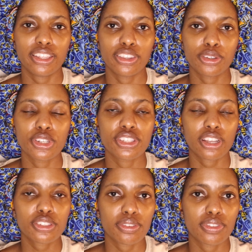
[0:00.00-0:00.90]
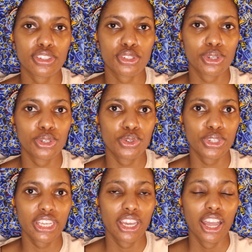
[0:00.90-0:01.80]
The results of the
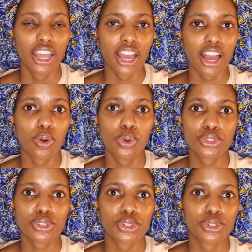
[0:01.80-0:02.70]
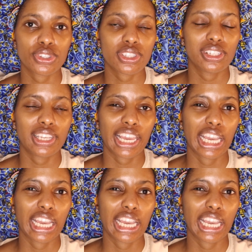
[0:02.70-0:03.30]
surgery are also still